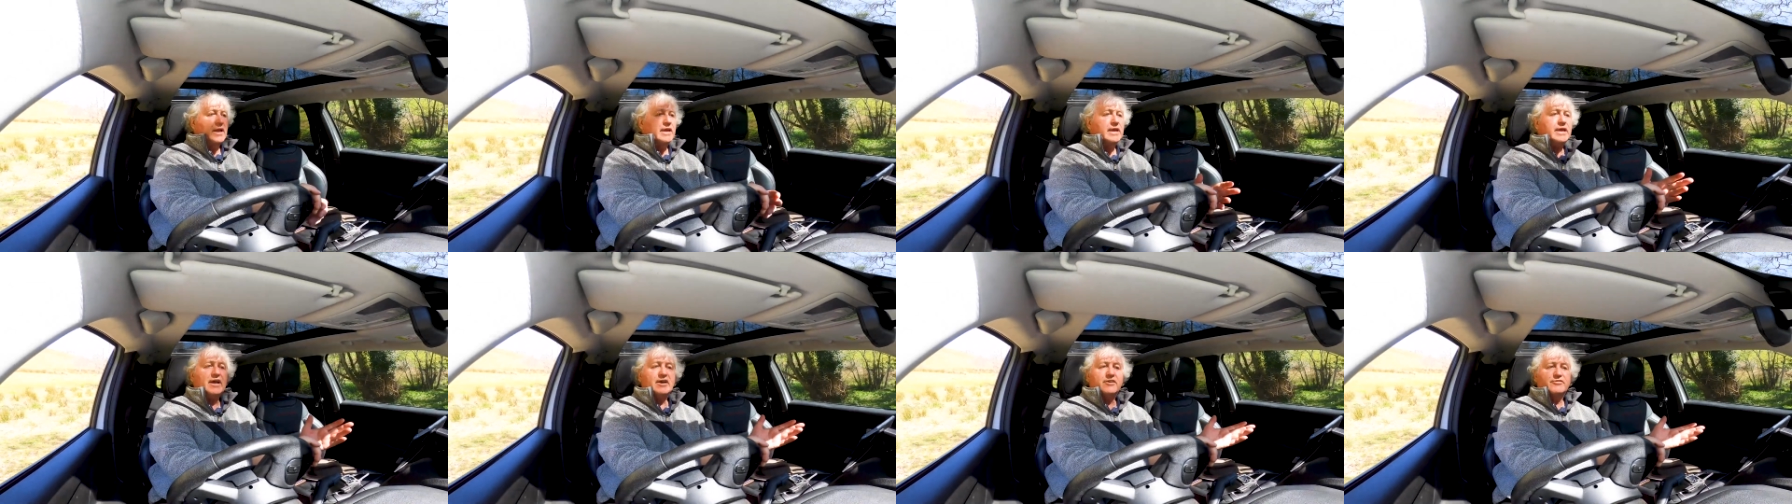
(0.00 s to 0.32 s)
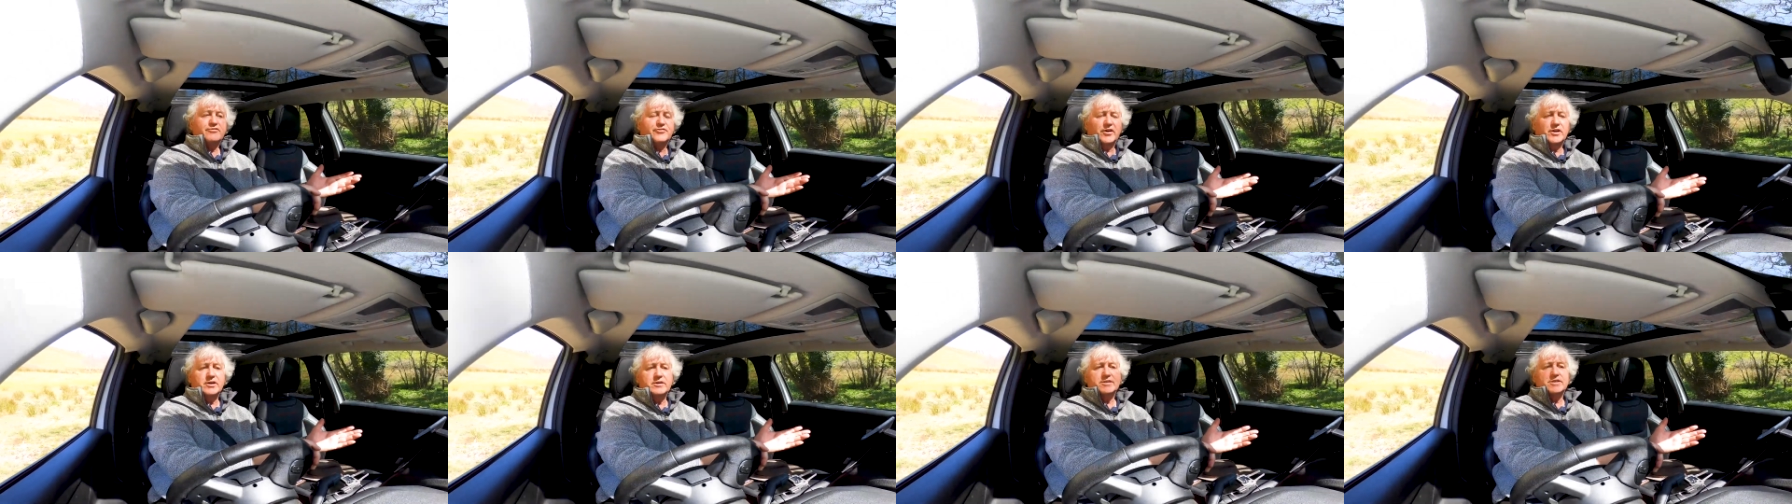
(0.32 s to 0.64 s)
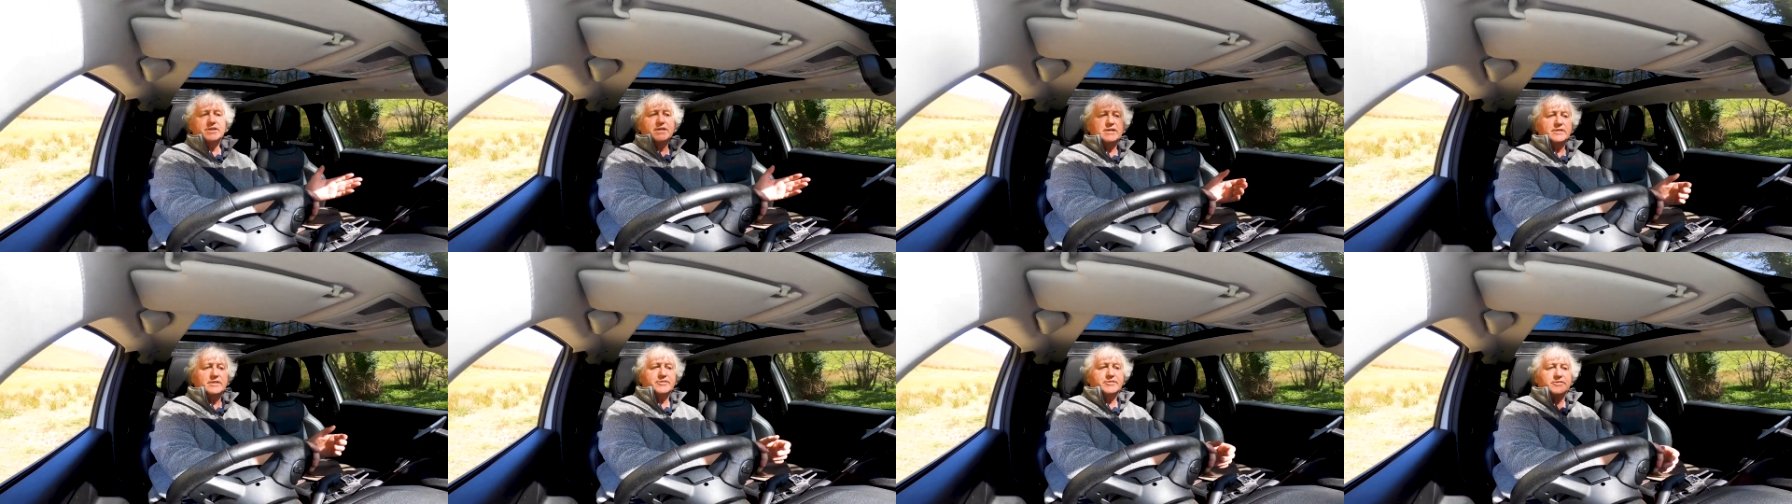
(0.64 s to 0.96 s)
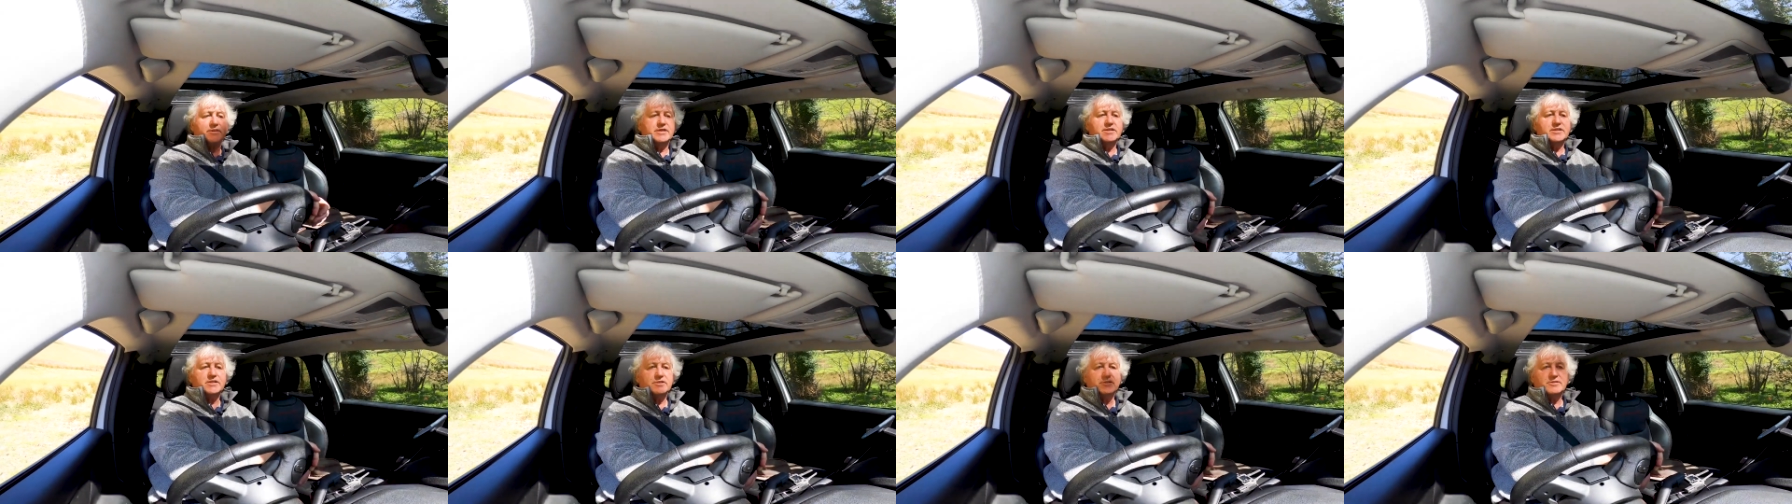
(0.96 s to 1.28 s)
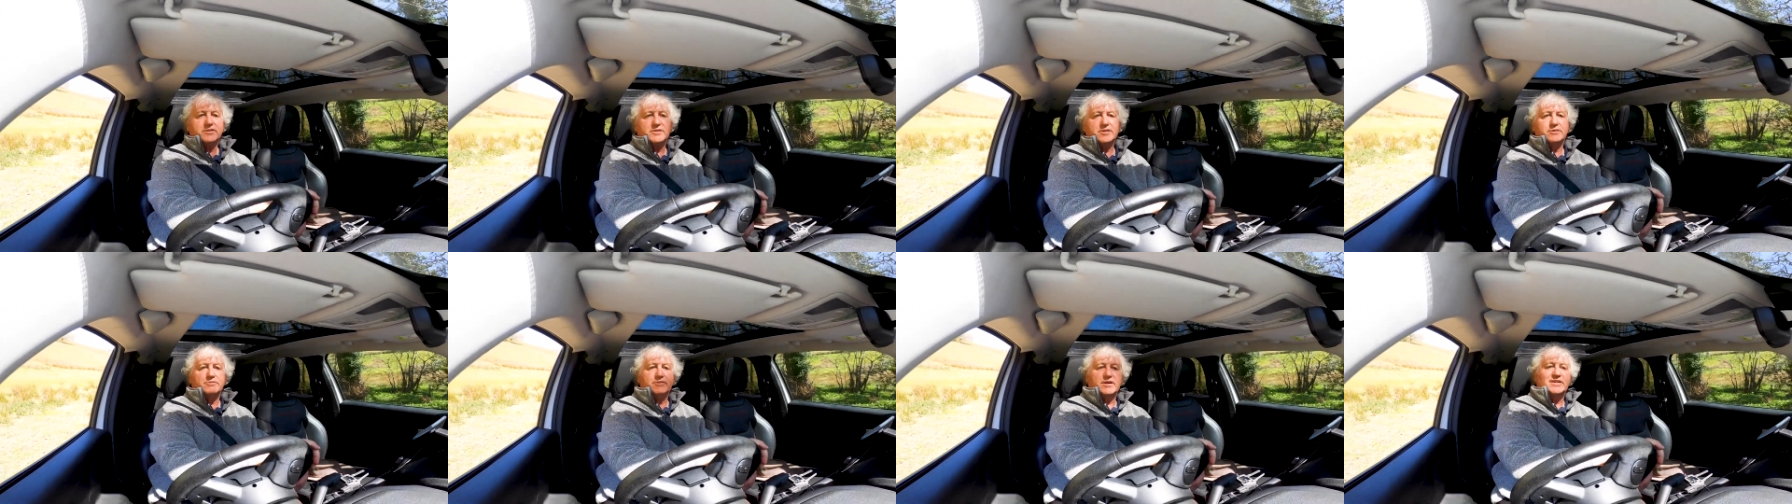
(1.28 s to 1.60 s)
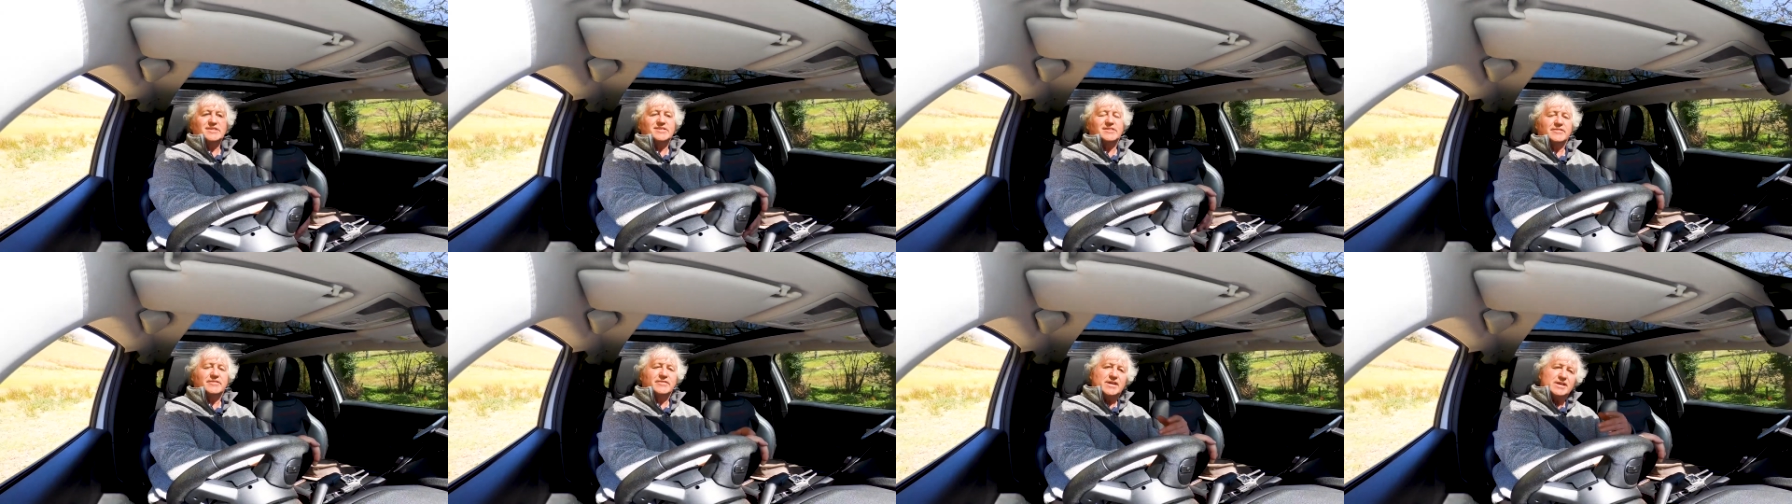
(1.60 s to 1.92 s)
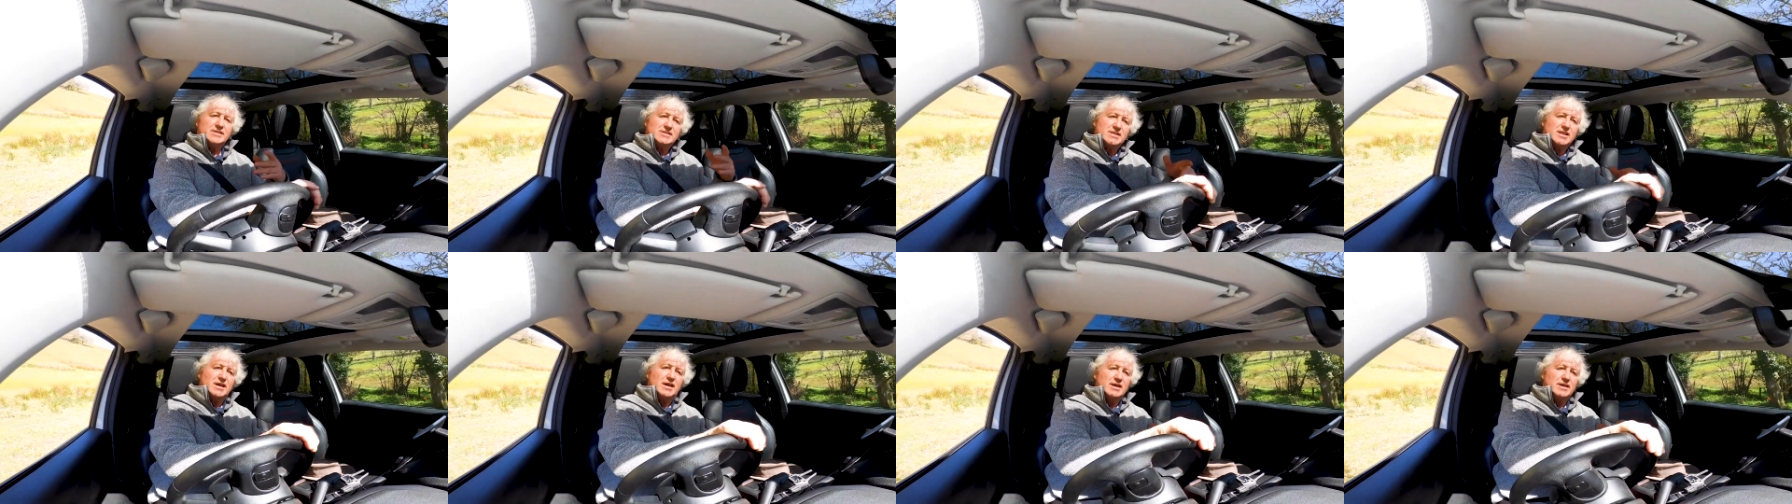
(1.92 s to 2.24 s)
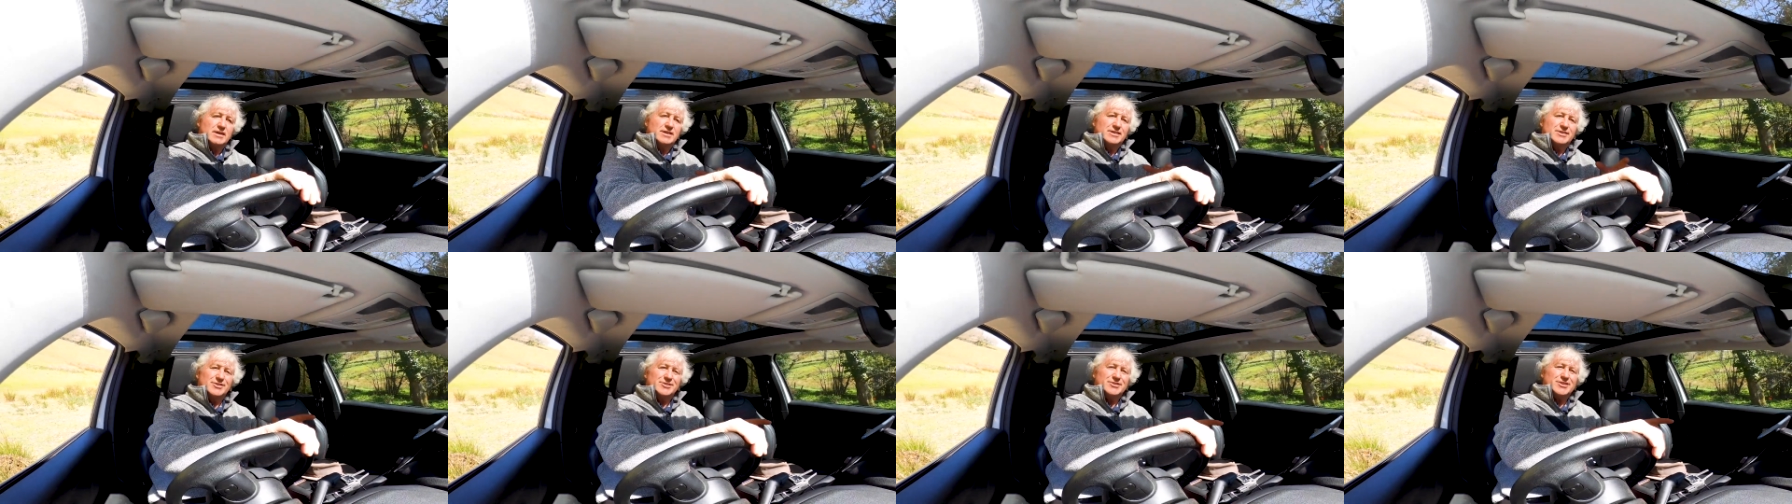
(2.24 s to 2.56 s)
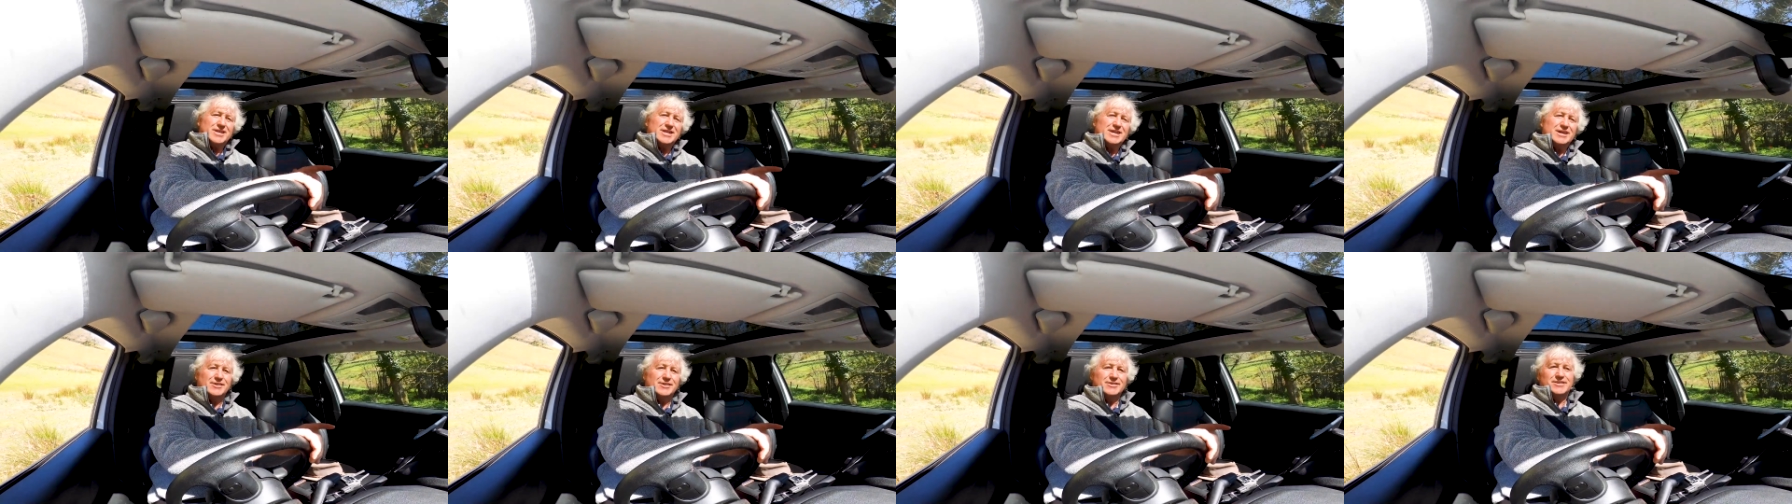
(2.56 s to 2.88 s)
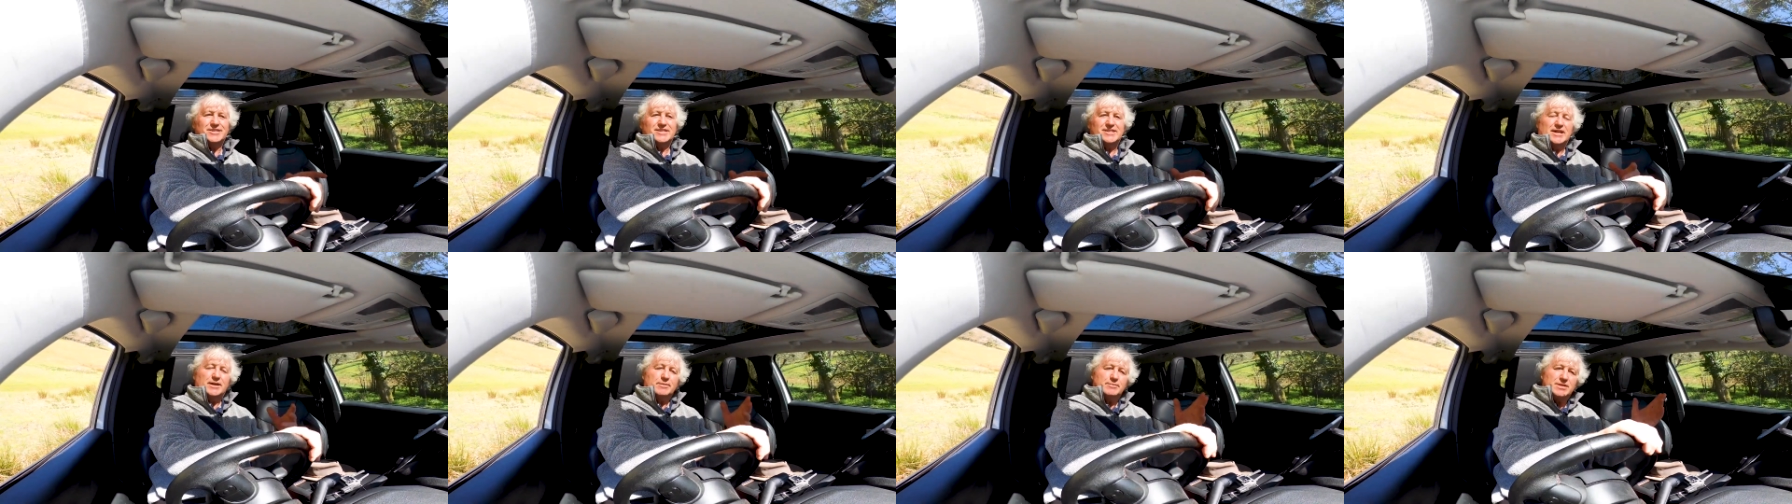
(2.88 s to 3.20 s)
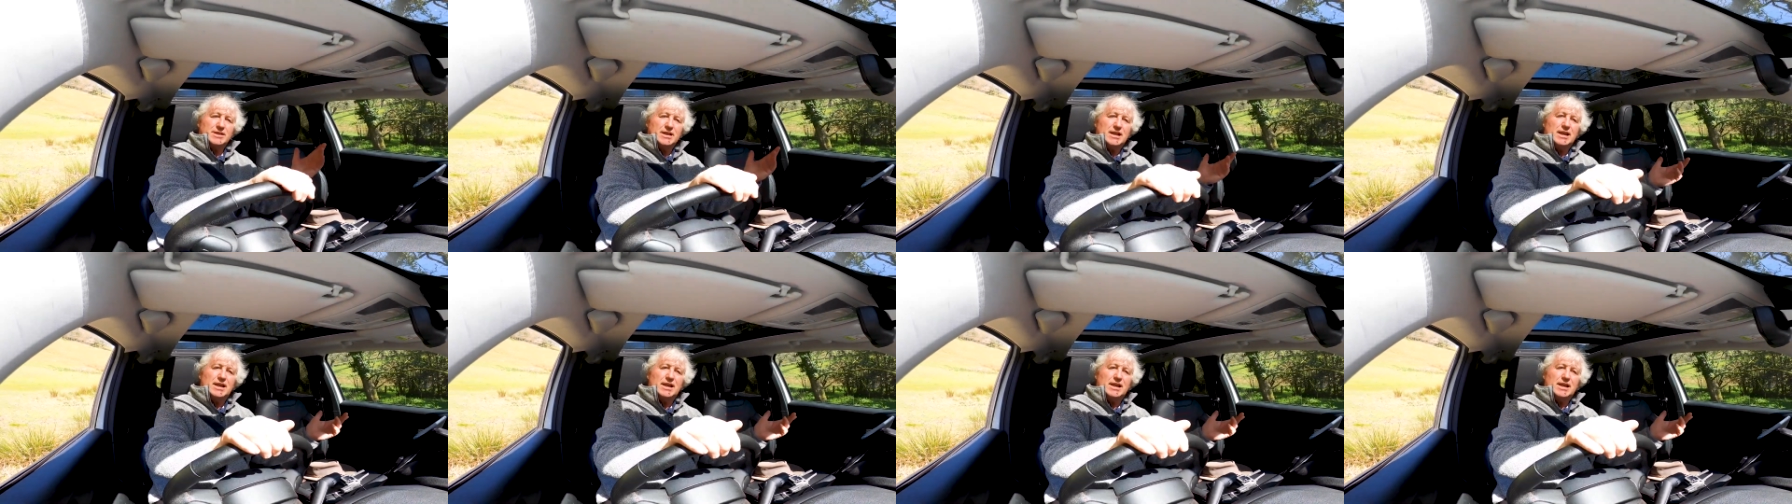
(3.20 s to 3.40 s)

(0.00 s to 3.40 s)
Yeah, it follows an L322 Range Rover. That's not the current shape, the